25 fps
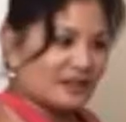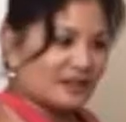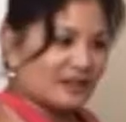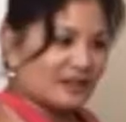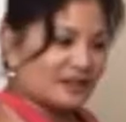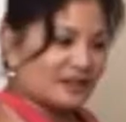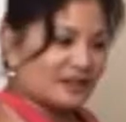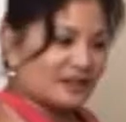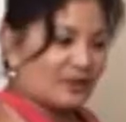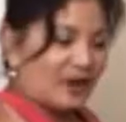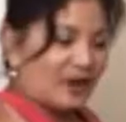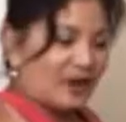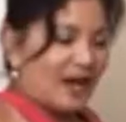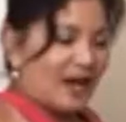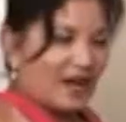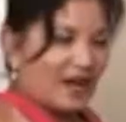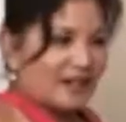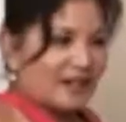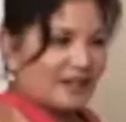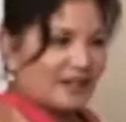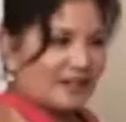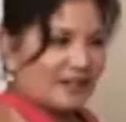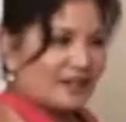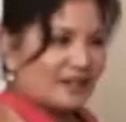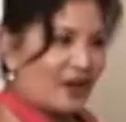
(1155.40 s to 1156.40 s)
So I
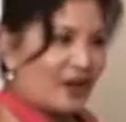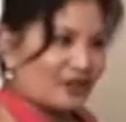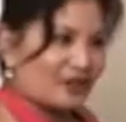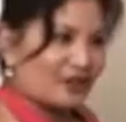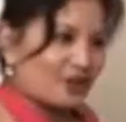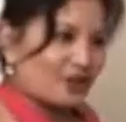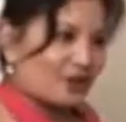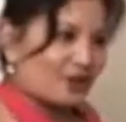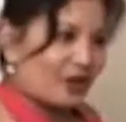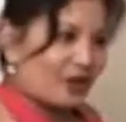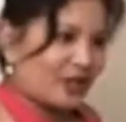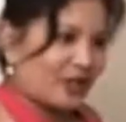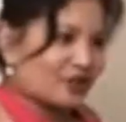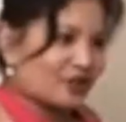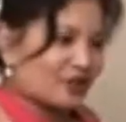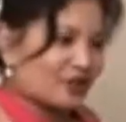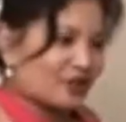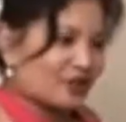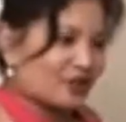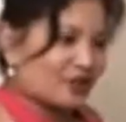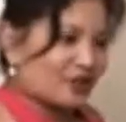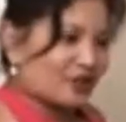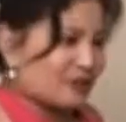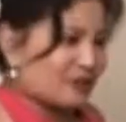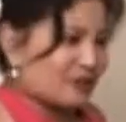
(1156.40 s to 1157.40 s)
did not stretch like
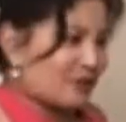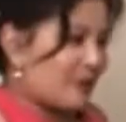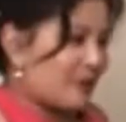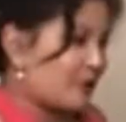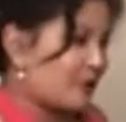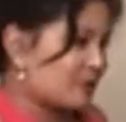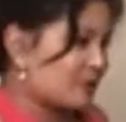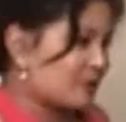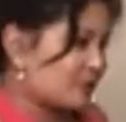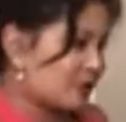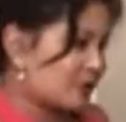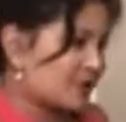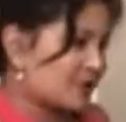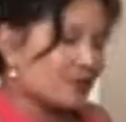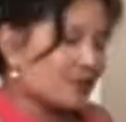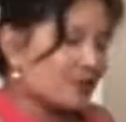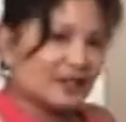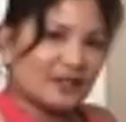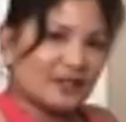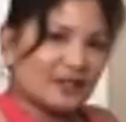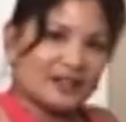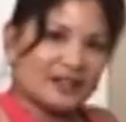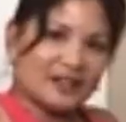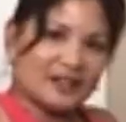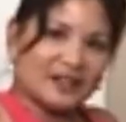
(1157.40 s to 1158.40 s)
I'm supposed to
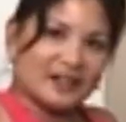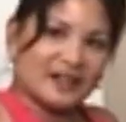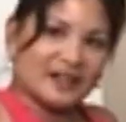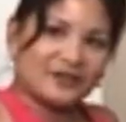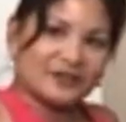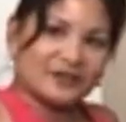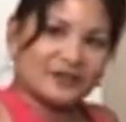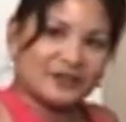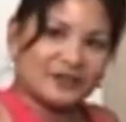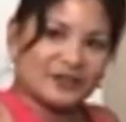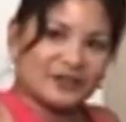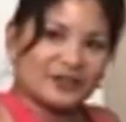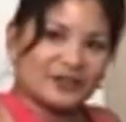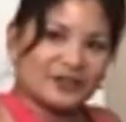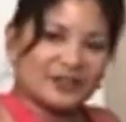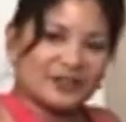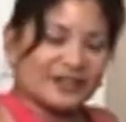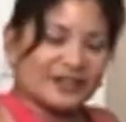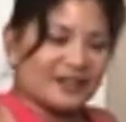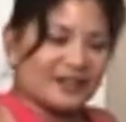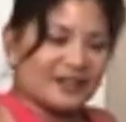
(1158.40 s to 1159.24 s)
after